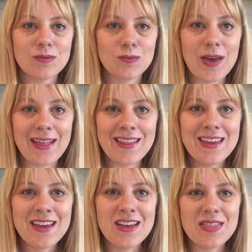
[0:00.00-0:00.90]
Well,
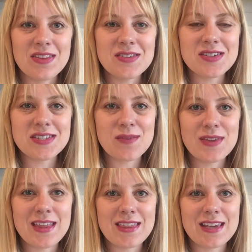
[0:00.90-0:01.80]
those are some of
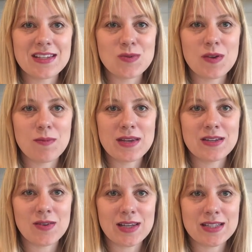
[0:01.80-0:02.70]
the things we've been
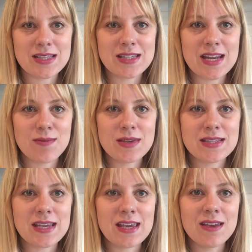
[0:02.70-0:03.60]
doing to stay
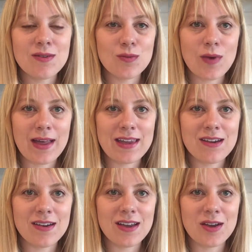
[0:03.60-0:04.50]
busy while
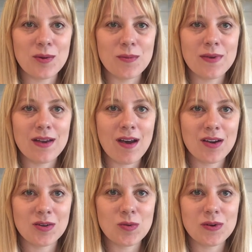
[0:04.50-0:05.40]
here at home
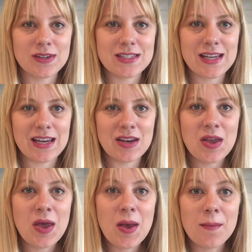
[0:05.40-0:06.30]
on quarantine.
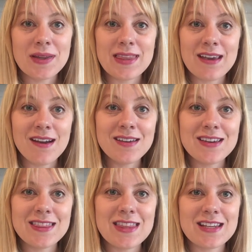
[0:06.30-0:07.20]
But they are
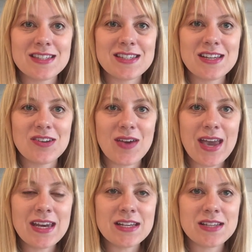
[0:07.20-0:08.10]
good things to do
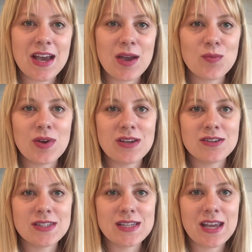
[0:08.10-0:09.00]
anytime when you're
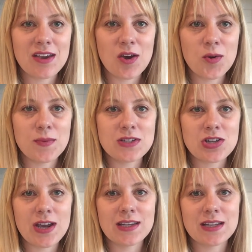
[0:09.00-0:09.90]
staying home and
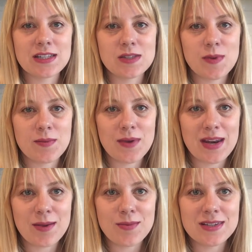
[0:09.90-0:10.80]
trying not to spend
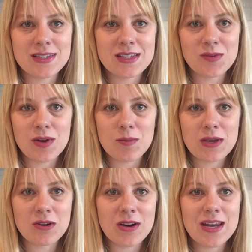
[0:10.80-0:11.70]
money, but still want to be
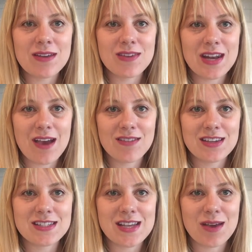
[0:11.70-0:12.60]
creative and have a
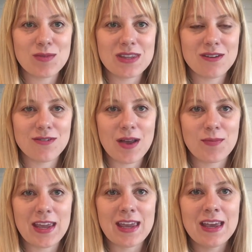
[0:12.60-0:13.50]
good time with your
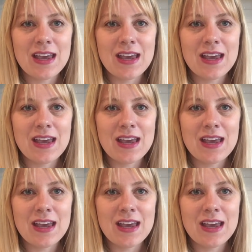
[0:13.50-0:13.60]
family.